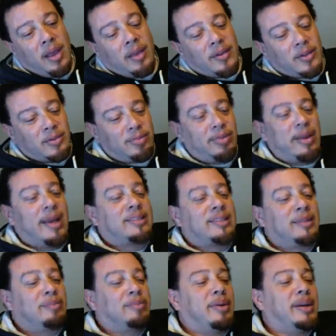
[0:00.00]
Those
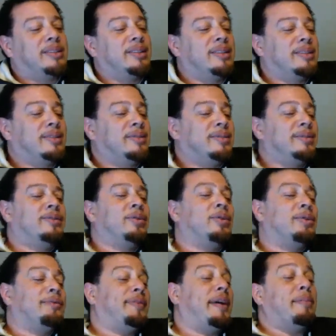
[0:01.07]
plastic braces, through
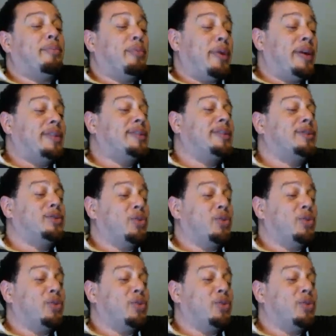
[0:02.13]
the vibration